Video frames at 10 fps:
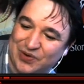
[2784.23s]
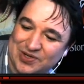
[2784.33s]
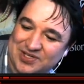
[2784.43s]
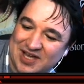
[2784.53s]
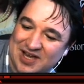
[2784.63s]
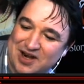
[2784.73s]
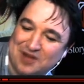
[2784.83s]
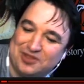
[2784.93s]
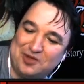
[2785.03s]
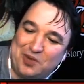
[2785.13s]
force
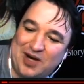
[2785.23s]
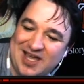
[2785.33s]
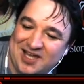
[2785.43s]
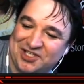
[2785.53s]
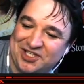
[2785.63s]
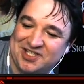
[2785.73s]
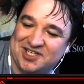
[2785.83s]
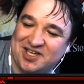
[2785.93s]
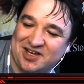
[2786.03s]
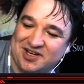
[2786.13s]
another player to
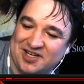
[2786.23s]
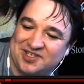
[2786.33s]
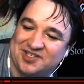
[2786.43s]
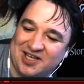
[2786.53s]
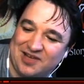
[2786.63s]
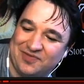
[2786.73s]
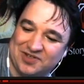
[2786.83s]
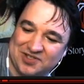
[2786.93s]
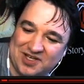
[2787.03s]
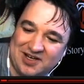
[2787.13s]
discard a
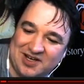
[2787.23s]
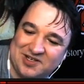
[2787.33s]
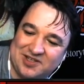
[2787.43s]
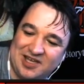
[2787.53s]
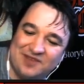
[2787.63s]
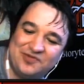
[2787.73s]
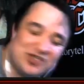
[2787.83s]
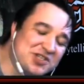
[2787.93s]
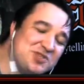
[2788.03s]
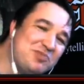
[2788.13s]
servant card they have
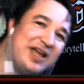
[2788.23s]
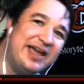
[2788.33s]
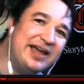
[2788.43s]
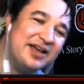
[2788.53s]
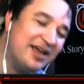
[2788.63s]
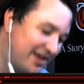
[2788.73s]
just played.